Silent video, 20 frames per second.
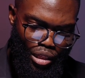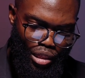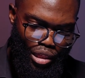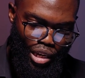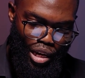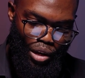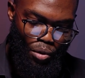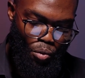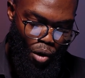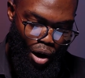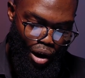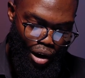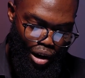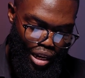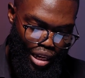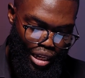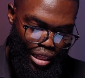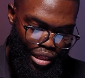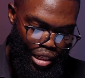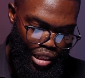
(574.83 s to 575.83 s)
they were
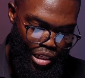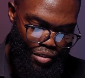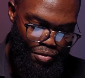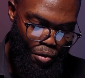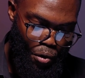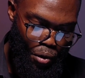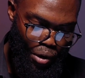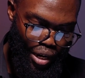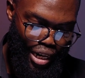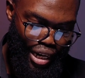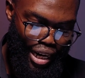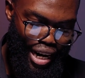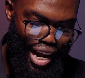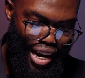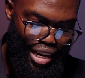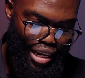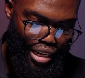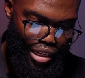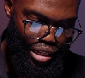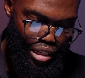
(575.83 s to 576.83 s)
in this foreign
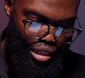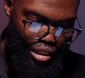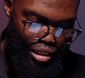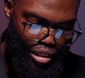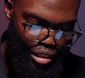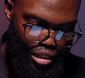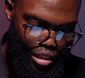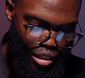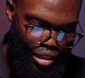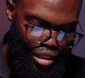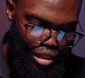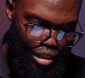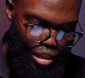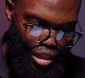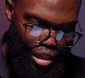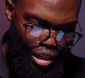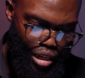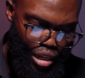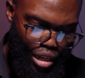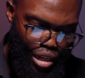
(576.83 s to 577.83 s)
land.
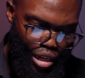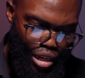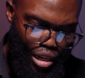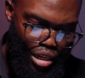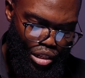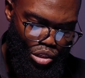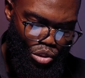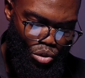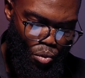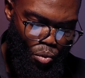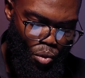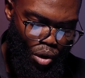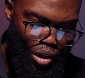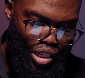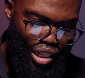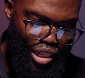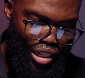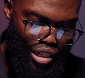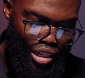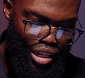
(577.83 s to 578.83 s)
And so what
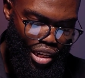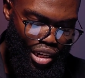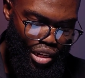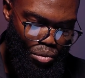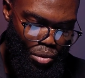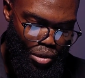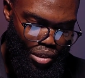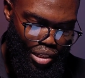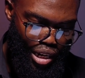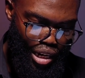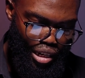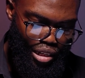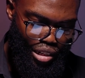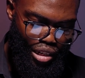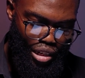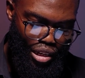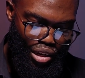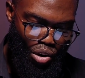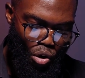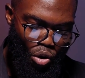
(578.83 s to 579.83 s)
he did was that
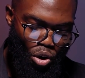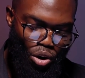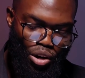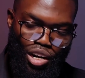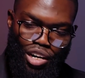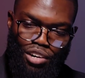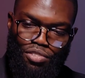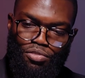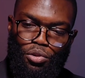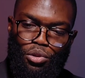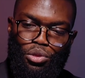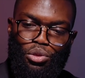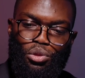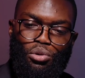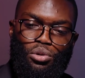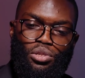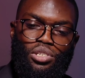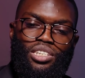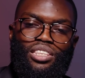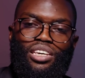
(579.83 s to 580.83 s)
he ordered for
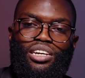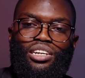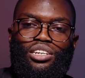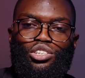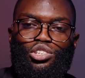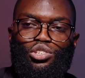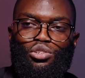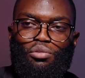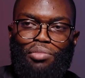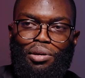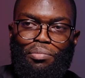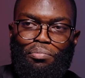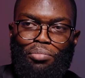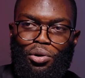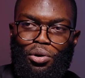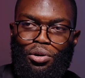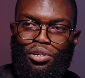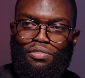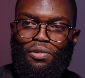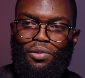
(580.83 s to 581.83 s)
those things to be
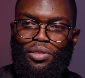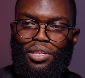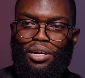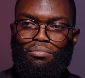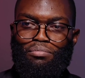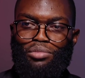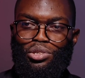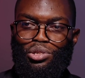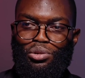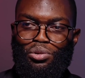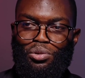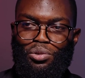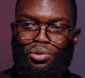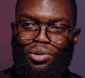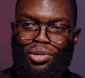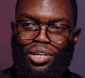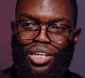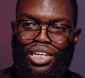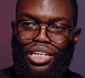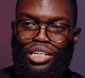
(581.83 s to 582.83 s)
brought for them to
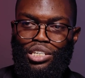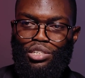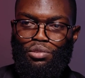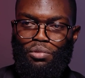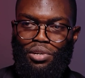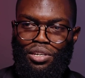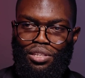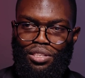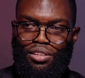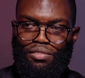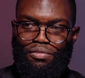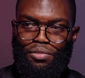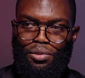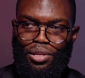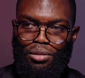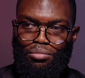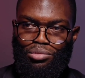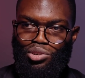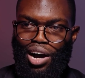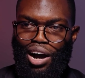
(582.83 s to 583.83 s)
eat with, for
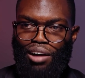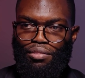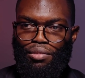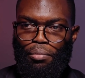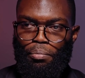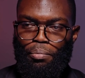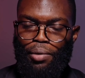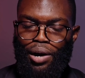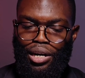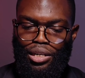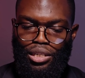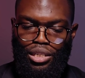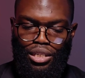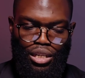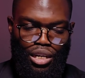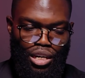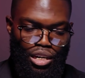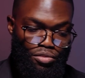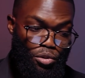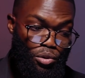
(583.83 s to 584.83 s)
them to have a party,
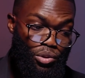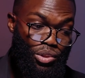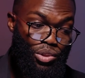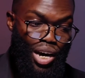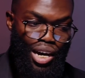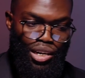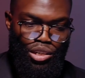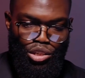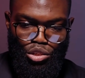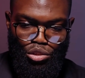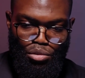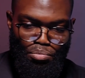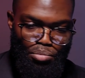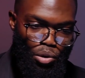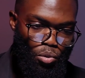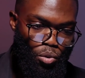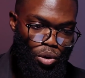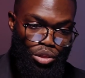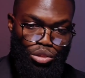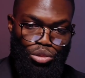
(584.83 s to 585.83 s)
and for that to be
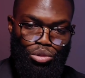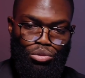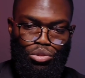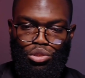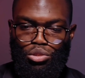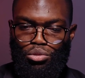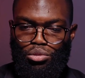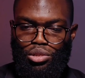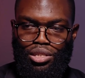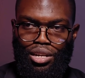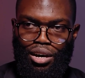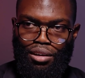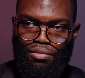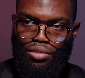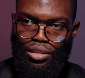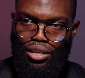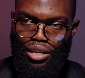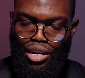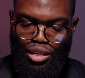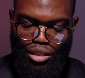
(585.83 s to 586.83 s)
what's used to serve
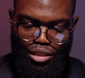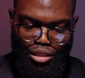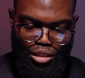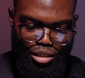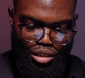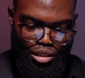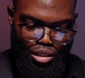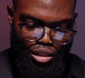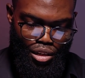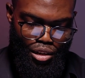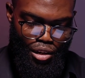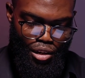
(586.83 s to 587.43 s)
the guests.